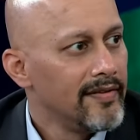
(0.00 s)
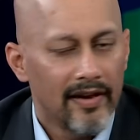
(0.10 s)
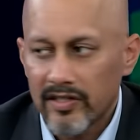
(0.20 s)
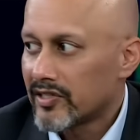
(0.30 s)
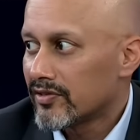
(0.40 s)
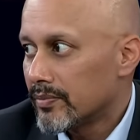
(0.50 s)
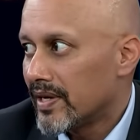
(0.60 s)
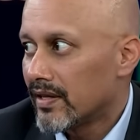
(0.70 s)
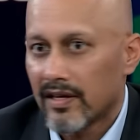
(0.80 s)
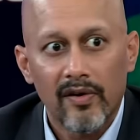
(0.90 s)
not necessarily
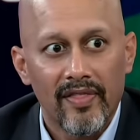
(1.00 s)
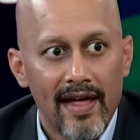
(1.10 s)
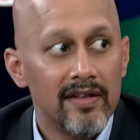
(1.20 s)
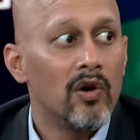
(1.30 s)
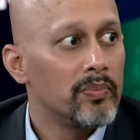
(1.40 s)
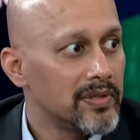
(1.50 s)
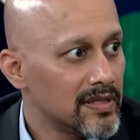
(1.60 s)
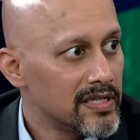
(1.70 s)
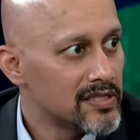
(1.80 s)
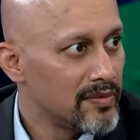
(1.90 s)
being, you know, that no
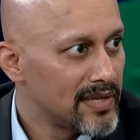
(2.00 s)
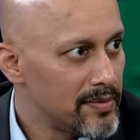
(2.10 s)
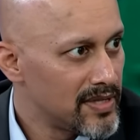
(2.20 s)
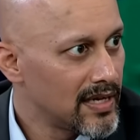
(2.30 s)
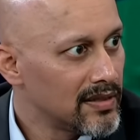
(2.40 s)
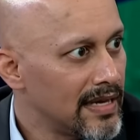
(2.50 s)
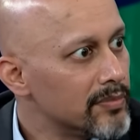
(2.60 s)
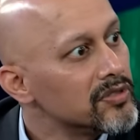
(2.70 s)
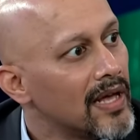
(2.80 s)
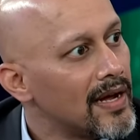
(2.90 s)
police sometimes they get
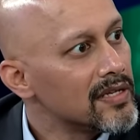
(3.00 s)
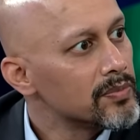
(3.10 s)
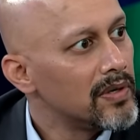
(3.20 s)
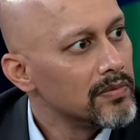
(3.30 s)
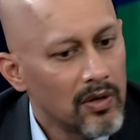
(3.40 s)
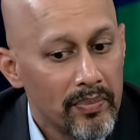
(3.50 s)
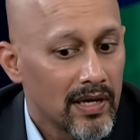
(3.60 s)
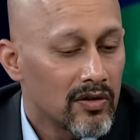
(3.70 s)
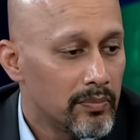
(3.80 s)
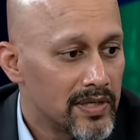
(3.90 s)
labeled as, but, you know, being a
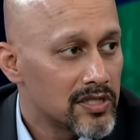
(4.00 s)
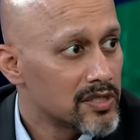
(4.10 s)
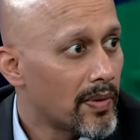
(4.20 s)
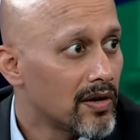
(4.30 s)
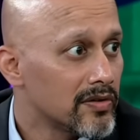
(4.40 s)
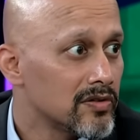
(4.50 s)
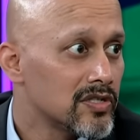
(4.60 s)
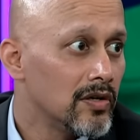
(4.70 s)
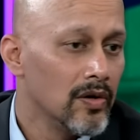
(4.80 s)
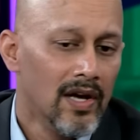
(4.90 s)
good business partner.
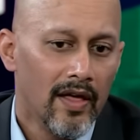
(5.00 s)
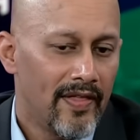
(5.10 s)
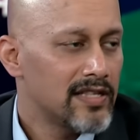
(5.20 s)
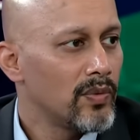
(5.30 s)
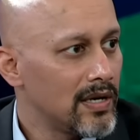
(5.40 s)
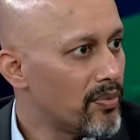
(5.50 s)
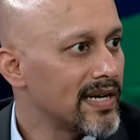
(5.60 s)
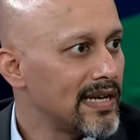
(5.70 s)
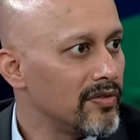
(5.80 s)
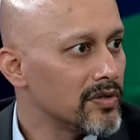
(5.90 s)
So that's a way to break
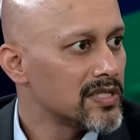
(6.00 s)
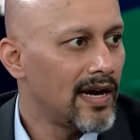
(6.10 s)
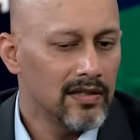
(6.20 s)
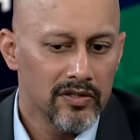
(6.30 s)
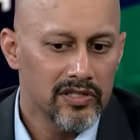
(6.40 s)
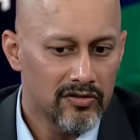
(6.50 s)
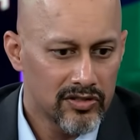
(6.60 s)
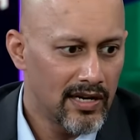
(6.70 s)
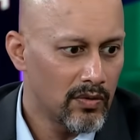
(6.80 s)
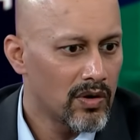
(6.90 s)
down those silos,
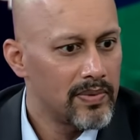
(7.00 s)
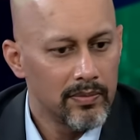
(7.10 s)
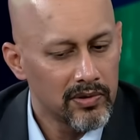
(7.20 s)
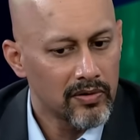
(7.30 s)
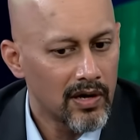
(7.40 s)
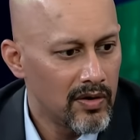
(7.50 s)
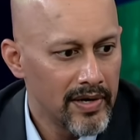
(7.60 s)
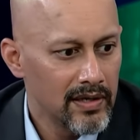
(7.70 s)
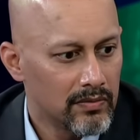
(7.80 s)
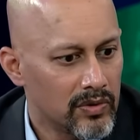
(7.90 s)
understanding where people are
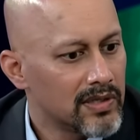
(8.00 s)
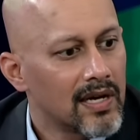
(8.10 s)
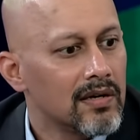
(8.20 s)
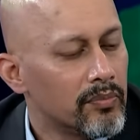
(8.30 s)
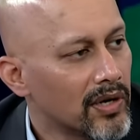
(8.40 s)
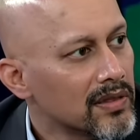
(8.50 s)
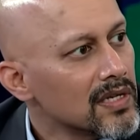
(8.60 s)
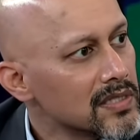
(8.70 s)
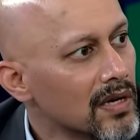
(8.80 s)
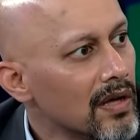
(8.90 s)
going and really kind of bring things
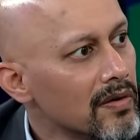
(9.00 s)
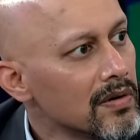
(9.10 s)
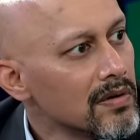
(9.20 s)
together.